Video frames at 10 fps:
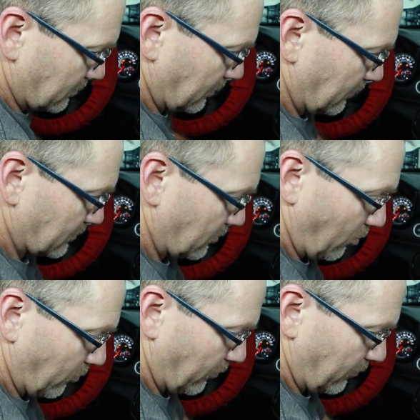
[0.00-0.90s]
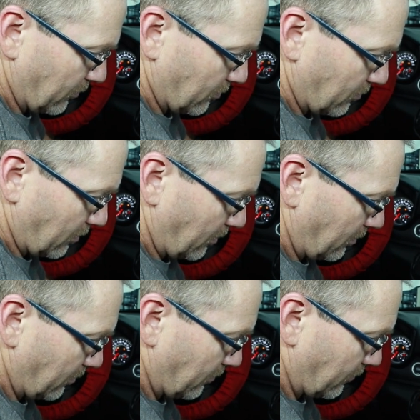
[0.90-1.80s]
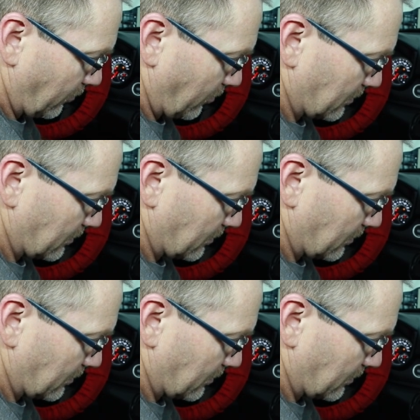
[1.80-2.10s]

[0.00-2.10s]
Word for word: it'll give us an overview of what